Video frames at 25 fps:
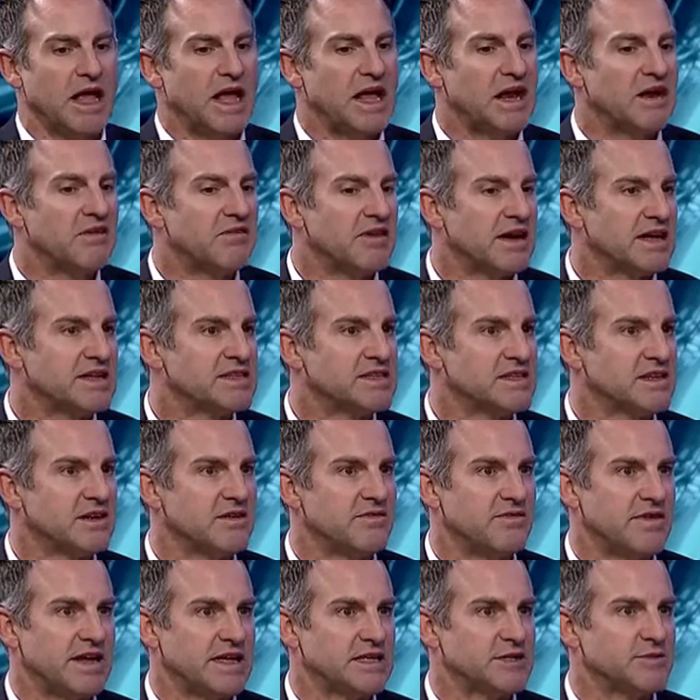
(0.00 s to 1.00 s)
Elevated
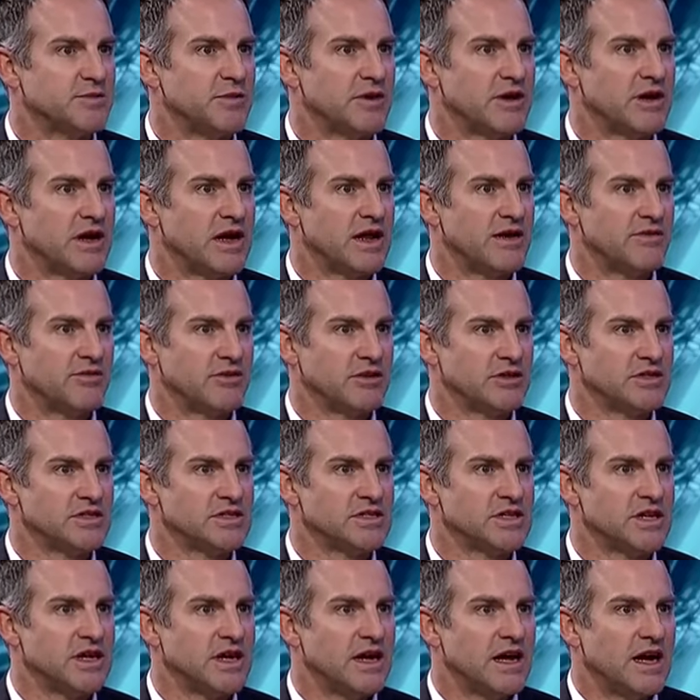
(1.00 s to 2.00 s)
investment
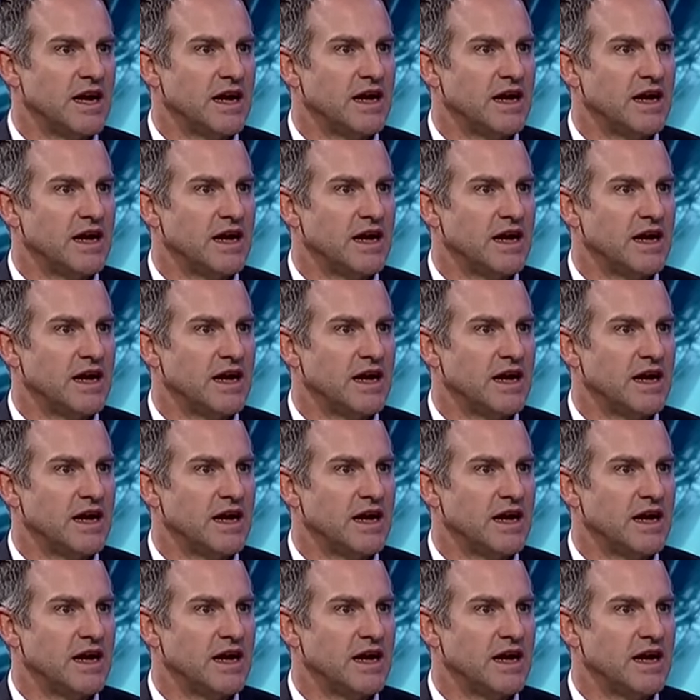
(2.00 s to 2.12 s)
levels,